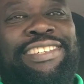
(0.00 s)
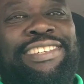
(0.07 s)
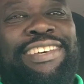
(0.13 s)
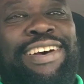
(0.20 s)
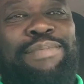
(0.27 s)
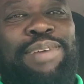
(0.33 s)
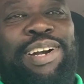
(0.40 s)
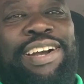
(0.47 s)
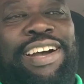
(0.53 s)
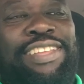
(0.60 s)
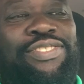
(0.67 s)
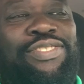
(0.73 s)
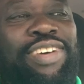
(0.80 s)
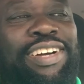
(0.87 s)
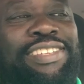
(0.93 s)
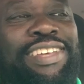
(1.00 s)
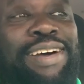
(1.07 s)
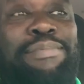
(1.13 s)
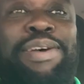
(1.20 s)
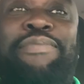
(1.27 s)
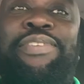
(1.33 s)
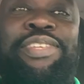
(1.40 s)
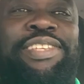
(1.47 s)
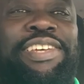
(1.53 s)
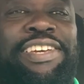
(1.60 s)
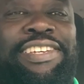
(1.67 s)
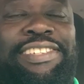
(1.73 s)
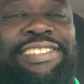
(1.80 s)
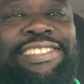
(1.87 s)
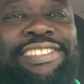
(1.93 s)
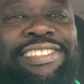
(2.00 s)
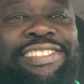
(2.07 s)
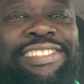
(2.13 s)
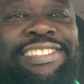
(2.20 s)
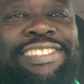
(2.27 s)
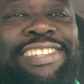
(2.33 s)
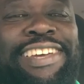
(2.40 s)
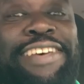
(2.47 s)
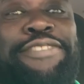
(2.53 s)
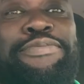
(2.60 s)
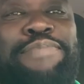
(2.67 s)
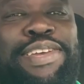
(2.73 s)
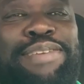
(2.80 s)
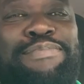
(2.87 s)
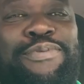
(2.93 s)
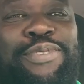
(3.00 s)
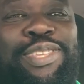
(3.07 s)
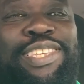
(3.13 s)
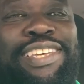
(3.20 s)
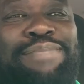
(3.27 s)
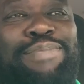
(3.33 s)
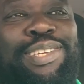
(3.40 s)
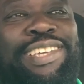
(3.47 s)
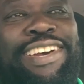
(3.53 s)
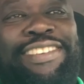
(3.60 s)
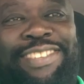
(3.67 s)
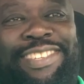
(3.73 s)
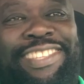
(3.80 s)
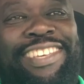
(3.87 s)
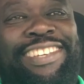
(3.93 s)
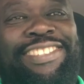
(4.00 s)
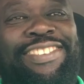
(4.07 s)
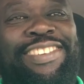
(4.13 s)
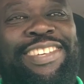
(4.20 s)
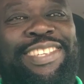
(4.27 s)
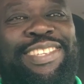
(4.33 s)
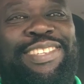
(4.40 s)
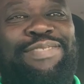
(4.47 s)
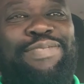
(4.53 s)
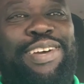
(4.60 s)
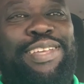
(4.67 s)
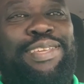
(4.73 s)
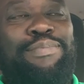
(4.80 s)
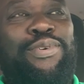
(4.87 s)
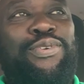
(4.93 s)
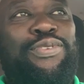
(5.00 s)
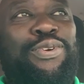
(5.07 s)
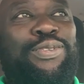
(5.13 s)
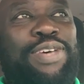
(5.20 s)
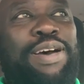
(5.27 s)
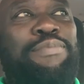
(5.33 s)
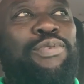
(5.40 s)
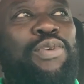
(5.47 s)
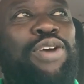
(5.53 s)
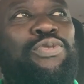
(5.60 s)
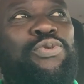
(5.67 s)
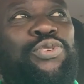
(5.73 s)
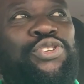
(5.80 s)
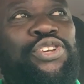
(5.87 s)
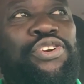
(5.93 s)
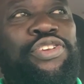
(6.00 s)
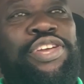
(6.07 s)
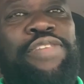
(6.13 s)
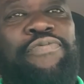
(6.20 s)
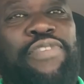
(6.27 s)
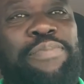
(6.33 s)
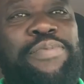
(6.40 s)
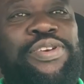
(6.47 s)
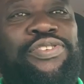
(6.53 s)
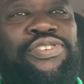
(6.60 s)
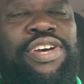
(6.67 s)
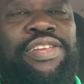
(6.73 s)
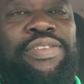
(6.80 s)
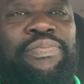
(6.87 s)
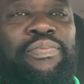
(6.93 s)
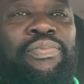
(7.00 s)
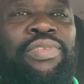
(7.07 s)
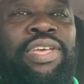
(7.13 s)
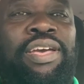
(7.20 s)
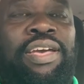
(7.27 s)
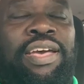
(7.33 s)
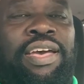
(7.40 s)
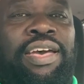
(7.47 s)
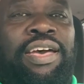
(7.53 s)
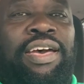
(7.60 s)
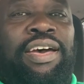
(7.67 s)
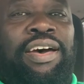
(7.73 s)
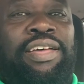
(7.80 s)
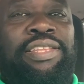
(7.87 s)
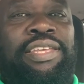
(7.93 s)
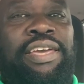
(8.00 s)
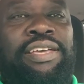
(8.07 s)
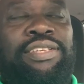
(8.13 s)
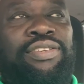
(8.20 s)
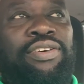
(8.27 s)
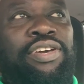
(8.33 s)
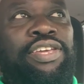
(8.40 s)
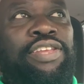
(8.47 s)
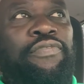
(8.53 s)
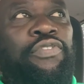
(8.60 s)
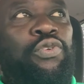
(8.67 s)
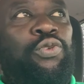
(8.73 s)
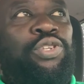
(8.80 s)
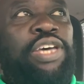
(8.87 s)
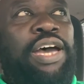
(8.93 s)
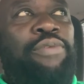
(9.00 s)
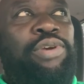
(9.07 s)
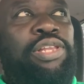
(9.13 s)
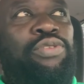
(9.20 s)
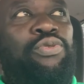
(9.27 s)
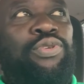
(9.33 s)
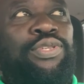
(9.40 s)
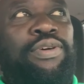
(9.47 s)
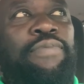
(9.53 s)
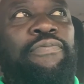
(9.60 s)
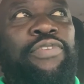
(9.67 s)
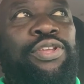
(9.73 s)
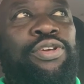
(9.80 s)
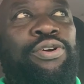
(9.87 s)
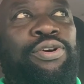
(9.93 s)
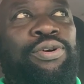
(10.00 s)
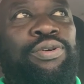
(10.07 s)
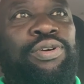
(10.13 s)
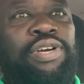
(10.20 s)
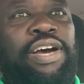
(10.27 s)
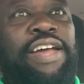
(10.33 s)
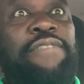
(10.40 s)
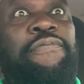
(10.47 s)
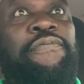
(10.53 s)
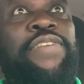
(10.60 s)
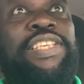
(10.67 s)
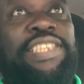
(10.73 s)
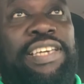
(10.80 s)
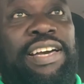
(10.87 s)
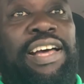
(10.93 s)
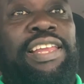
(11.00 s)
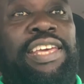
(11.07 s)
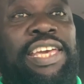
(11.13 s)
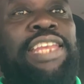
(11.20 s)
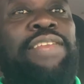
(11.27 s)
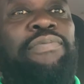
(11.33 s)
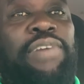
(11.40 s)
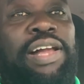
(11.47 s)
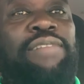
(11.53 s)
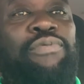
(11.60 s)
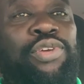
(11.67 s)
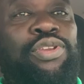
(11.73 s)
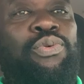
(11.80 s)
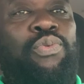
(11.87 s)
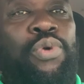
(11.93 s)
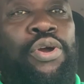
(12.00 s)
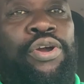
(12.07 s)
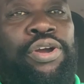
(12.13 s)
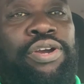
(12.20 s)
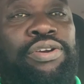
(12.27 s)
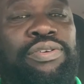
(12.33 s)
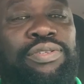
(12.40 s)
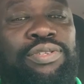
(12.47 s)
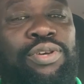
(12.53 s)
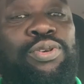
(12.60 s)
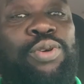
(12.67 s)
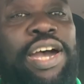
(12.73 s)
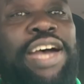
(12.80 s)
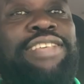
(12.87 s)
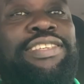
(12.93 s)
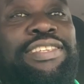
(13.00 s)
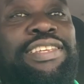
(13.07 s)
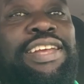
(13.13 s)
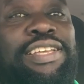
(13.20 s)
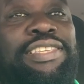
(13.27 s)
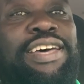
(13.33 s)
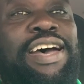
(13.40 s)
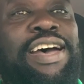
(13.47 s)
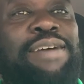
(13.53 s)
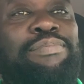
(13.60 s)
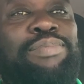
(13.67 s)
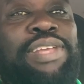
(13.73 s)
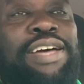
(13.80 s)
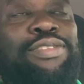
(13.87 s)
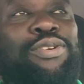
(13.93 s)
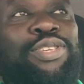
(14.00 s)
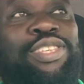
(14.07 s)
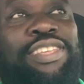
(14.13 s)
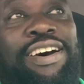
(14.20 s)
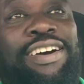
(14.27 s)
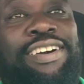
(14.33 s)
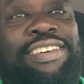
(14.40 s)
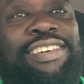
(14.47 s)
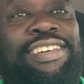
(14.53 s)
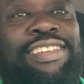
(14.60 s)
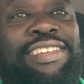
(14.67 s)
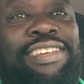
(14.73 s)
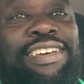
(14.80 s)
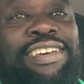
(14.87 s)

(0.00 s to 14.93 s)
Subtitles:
I'm a contractor, I'm everything. And I do many more things, but I just stick to this right about now. So I'm the one who share the information and things. So in the future, I will do some video and physically involved with the work. So you guys will see that I'm not just talking.